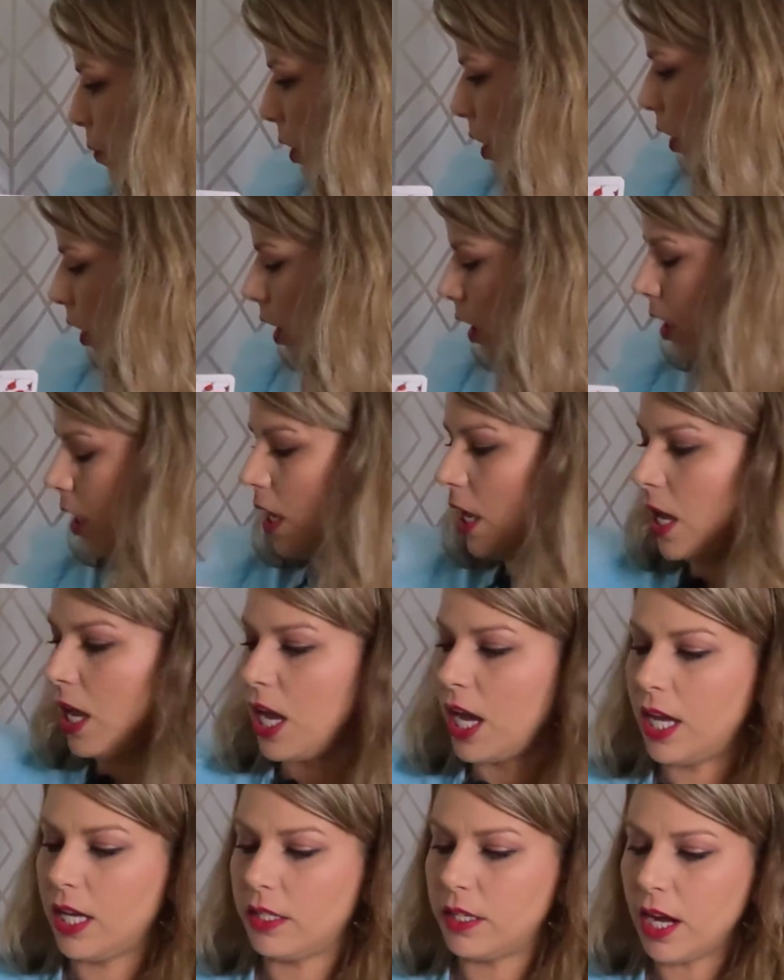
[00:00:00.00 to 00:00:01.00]
really.
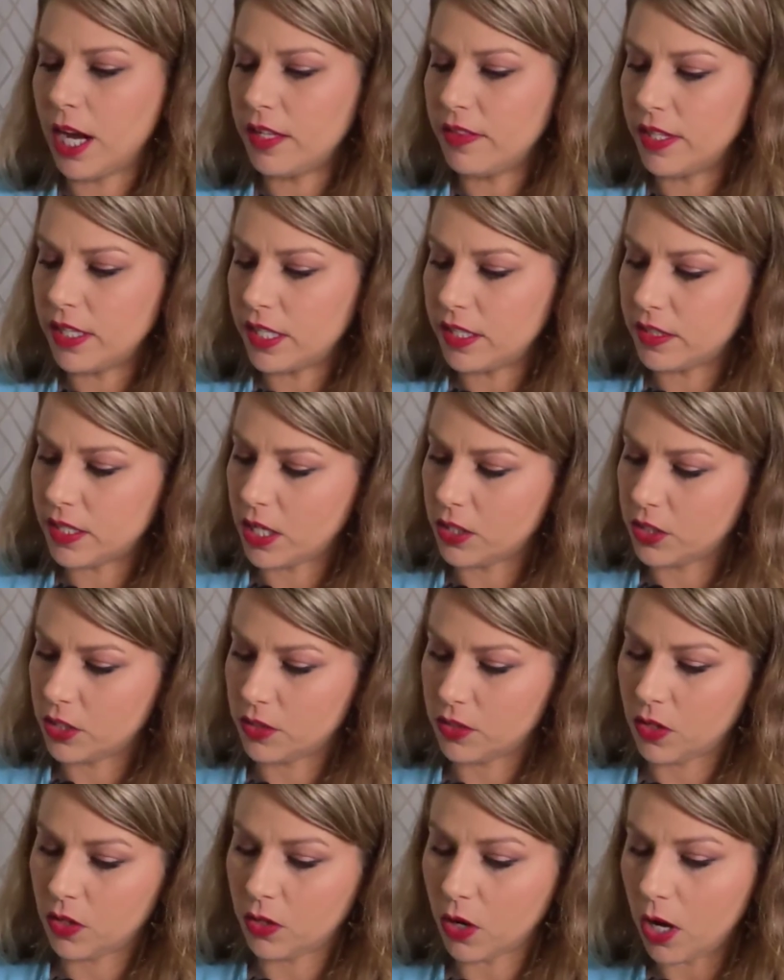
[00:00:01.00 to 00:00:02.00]
And I think it
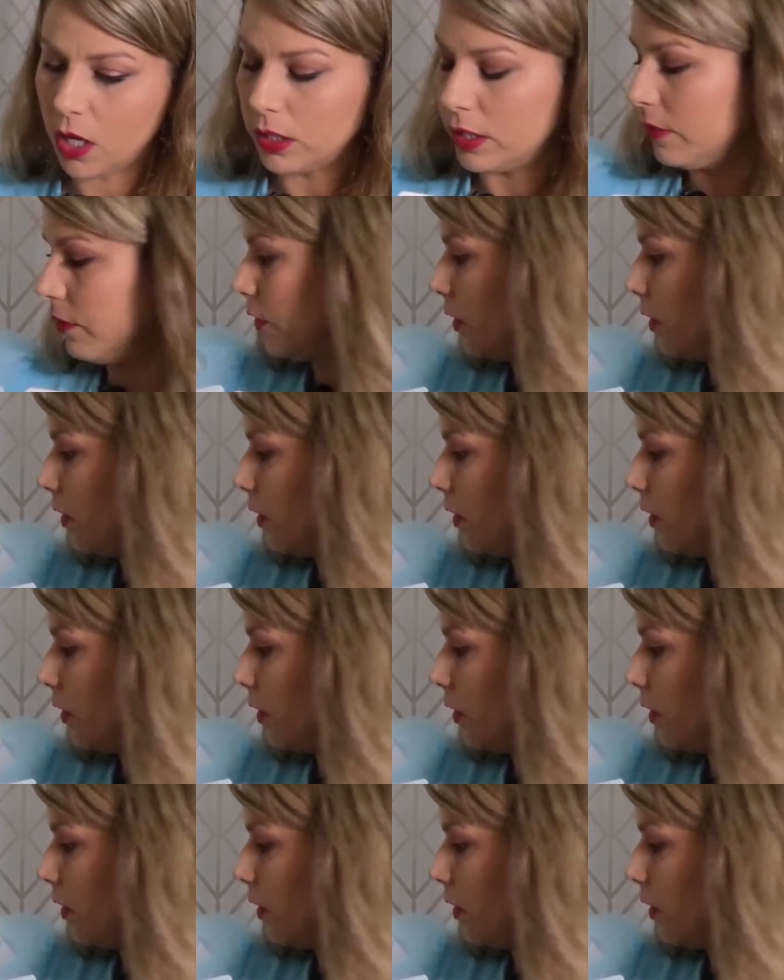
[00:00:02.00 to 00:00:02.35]
touches on all of